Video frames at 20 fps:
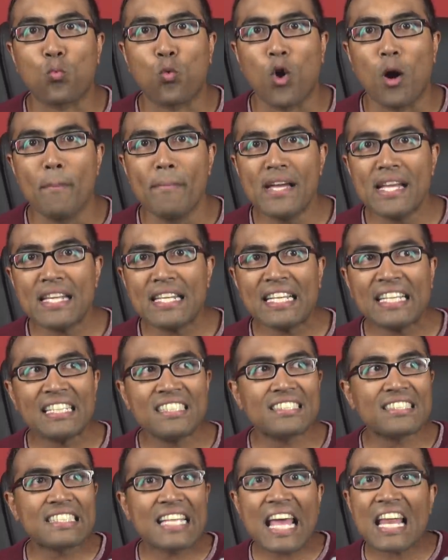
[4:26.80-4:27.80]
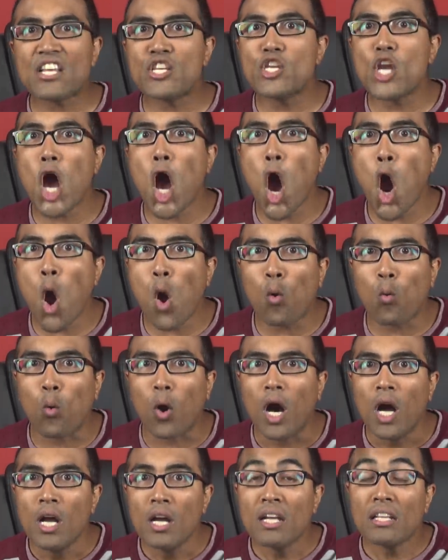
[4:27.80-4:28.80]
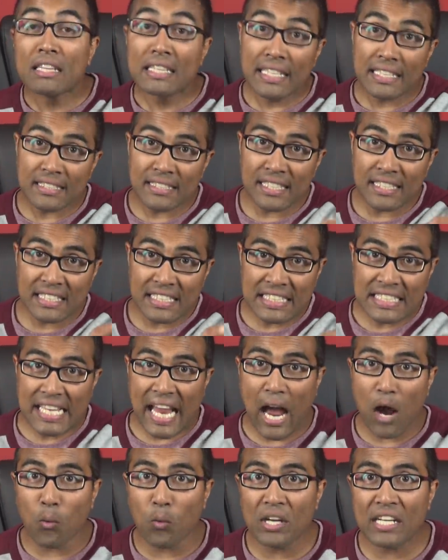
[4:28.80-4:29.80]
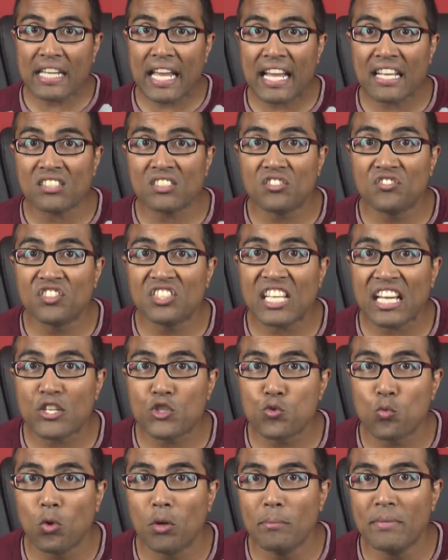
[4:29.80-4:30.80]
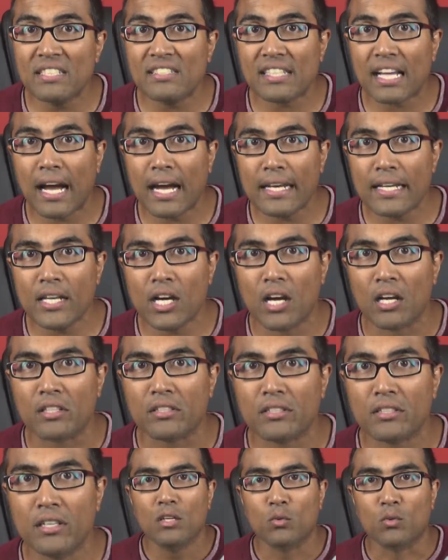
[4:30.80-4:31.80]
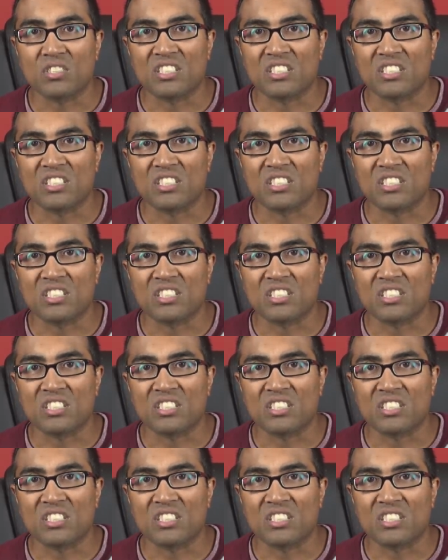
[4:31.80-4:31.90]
woman, he said no. This is now a case of sexual misconduct.